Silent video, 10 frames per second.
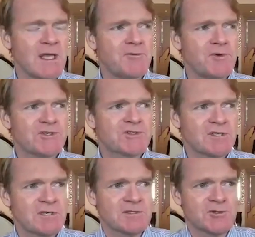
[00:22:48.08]
if we just
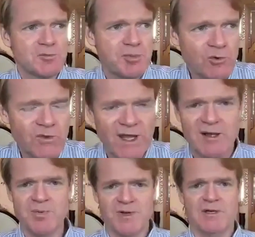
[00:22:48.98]
start to pull
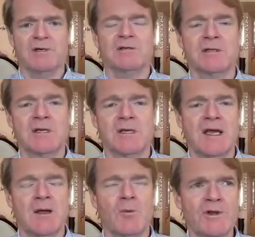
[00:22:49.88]
that apart,
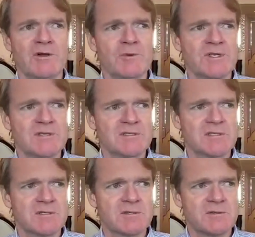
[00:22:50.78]
when I went
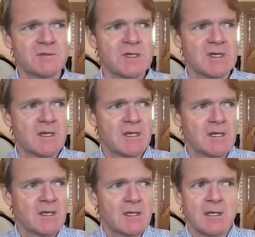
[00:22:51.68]
to
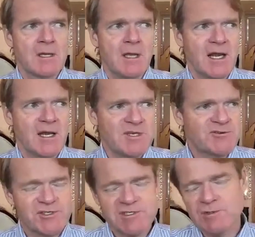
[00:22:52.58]

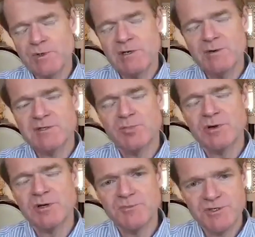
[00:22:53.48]
elementary school, when I went to
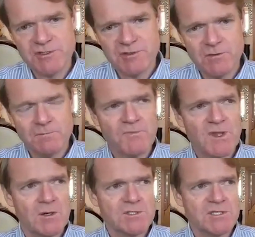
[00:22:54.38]
primary school,
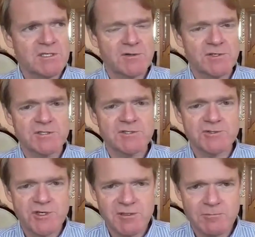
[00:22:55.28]
I was encouraged to
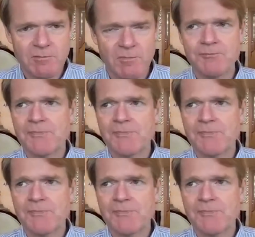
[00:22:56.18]
dream.